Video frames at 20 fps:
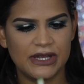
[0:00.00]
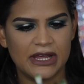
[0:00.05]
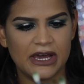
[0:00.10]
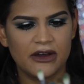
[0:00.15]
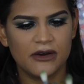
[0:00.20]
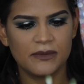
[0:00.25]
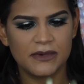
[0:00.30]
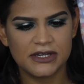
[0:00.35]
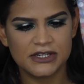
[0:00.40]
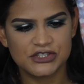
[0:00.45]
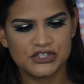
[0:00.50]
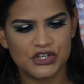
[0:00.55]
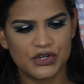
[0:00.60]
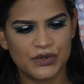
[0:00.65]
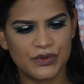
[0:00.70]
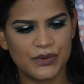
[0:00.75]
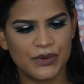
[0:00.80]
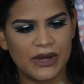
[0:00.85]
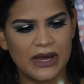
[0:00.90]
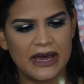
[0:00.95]
now I'm going to show
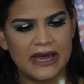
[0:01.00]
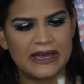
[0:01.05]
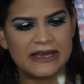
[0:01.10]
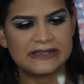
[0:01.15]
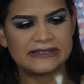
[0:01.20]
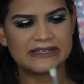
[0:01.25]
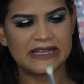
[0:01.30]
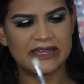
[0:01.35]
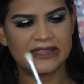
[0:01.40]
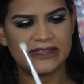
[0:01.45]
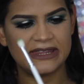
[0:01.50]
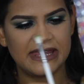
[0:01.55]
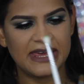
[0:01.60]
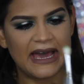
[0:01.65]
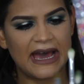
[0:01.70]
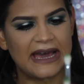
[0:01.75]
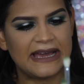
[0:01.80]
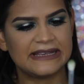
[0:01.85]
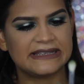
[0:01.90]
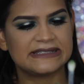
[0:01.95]
you guys the
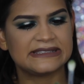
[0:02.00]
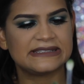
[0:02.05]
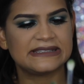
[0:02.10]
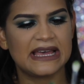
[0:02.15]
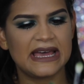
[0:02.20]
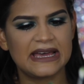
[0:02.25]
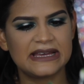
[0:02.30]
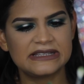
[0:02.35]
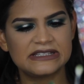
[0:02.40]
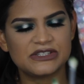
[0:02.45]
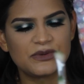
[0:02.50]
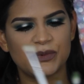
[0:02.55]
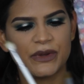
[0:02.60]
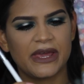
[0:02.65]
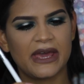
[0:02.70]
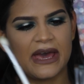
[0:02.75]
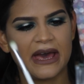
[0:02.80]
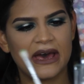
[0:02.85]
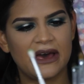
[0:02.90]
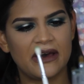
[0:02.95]
eye set. We
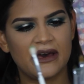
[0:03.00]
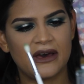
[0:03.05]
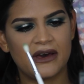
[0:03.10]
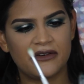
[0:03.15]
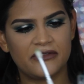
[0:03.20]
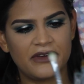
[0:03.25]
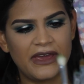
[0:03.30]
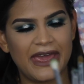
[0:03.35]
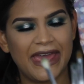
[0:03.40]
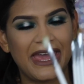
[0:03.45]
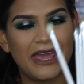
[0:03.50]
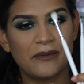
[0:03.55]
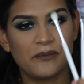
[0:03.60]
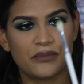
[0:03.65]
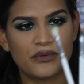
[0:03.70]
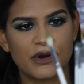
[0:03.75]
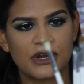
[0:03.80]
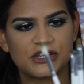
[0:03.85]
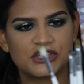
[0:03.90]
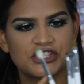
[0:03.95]
have 8
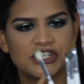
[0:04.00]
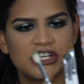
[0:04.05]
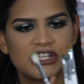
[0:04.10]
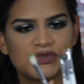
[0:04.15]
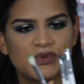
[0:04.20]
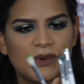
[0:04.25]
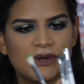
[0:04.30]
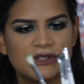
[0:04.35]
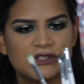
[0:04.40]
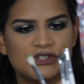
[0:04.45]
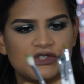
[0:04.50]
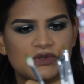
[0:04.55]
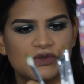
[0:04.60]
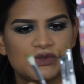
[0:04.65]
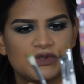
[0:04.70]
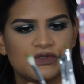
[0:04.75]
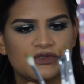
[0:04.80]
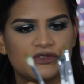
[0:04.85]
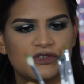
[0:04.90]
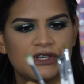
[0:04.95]
brushes. 1, 2,
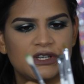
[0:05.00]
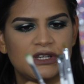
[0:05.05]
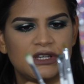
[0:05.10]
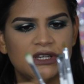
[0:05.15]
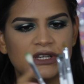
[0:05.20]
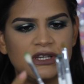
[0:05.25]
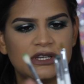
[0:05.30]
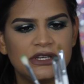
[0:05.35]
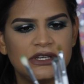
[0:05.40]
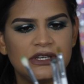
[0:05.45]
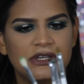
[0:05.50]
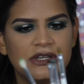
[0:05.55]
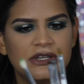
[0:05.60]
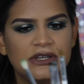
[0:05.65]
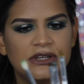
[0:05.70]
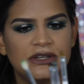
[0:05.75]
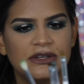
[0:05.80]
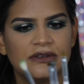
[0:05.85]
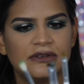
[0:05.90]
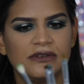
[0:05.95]

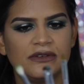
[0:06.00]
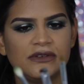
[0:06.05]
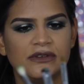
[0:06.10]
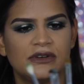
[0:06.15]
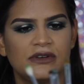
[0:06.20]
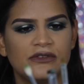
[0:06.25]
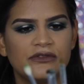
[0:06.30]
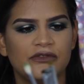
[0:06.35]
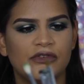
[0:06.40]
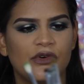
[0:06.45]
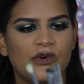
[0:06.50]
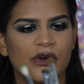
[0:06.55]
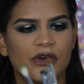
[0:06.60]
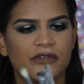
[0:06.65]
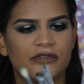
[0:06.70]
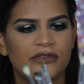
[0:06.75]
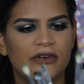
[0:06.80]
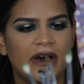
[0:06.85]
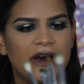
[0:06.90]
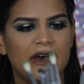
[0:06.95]
3,
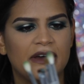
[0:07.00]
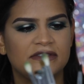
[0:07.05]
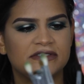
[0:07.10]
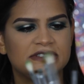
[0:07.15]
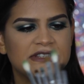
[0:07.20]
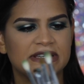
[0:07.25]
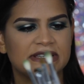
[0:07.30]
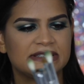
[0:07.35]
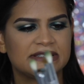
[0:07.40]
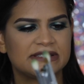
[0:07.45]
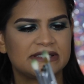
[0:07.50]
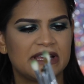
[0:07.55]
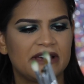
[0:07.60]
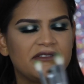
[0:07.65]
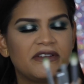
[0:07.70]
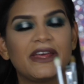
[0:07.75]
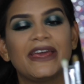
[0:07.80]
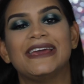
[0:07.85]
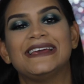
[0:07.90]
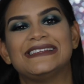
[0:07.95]
4, 5, 6,
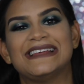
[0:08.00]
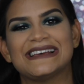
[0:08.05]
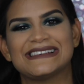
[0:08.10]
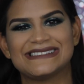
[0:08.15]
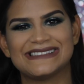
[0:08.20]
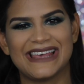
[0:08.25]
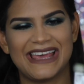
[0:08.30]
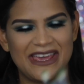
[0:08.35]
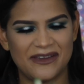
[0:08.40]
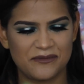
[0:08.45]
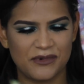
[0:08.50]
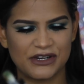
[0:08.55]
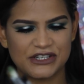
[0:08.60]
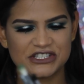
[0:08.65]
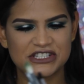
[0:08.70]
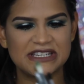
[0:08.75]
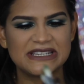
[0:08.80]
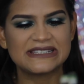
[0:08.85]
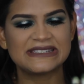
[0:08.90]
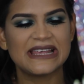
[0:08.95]
7, 8. Yes, 8
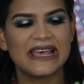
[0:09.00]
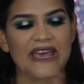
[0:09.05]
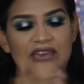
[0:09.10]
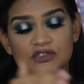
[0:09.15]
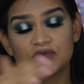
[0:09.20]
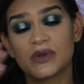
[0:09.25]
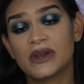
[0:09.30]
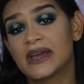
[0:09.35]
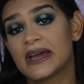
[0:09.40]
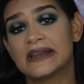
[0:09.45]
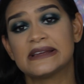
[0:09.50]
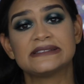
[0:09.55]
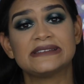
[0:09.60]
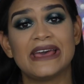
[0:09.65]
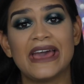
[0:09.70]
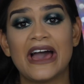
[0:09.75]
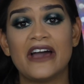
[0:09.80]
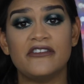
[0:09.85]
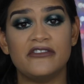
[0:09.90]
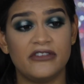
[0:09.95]
brushes. So this one I gotta
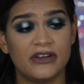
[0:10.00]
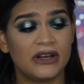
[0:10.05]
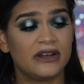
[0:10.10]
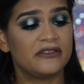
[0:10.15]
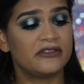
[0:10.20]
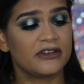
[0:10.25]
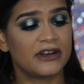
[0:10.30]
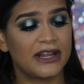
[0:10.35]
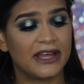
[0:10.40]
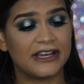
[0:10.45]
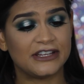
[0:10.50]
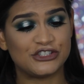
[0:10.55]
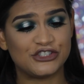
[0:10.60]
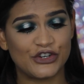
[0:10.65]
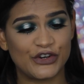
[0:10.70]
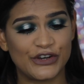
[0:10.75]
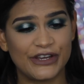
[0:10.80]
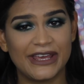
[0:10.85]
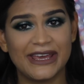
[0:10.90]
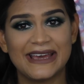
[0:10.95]
say I really, really
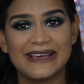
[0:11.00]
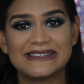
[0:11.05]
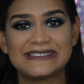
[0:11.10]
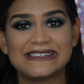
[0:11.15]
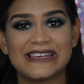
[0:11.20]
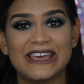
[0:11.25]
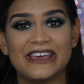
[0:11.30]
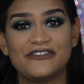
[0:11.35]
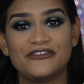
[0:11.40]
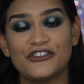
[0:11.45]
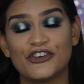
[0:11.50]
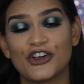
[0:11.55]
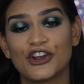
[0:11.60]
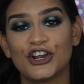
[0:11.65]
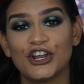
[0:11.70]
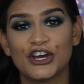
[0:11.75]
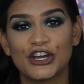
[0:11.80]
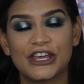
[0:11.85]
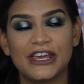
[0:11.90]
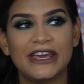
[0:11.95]
enjoy it. If you're
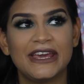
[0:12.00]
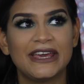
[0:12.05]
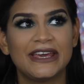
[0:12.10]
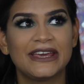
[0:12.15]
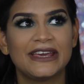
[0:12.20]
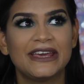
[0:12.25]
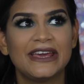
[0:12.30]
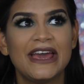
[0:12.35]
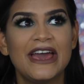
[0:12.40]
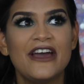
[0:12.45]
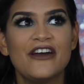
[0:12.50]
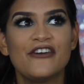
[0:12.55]
looking